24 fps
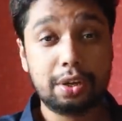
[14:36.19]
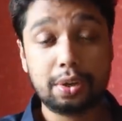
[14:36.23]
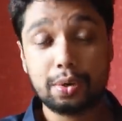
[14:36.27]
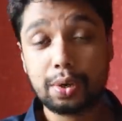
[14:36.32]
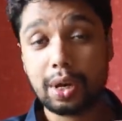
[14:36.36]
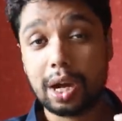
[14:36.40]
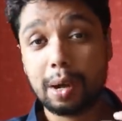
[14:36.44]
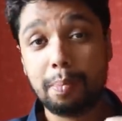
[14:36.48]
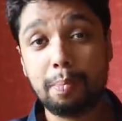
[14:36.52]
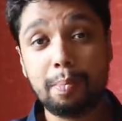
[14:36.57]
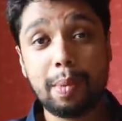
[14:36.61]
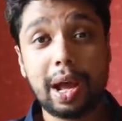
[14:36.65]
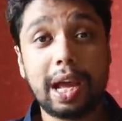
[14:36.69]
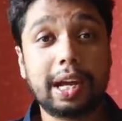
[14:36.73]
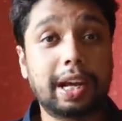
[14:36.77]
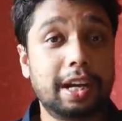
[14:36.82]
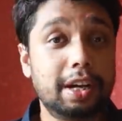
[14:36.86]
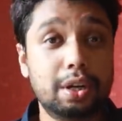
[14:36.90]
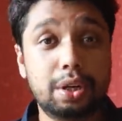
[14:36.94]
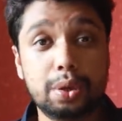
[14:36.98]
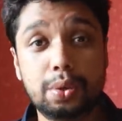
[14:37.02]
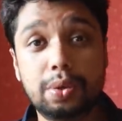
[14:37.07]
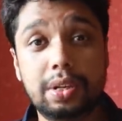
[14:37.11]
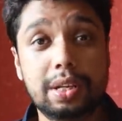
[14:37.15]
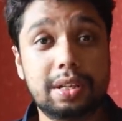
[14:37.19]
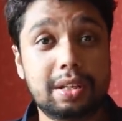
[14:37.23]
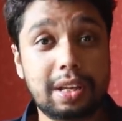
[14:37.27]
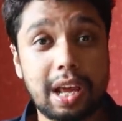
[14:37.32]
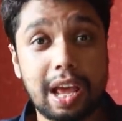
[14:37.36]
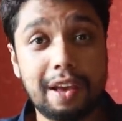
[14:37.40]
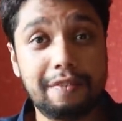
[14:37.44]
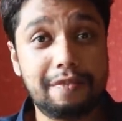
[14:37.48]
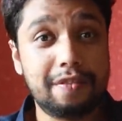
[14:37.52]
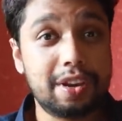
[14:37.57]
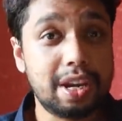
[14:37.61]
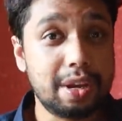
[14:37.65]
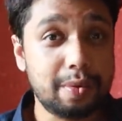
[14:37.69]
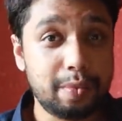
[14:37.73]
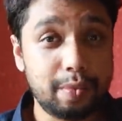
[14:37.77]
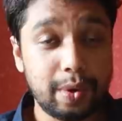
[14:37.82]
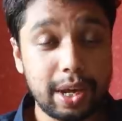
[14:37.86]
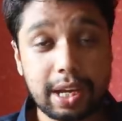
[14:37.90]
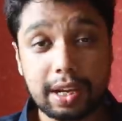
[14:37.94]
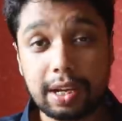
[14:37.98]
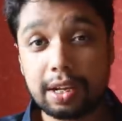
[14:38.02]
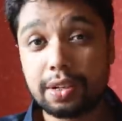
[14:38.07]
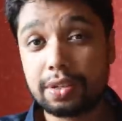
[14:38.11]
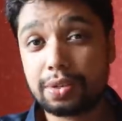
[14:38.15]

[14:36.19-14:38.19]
to come back and do this every week.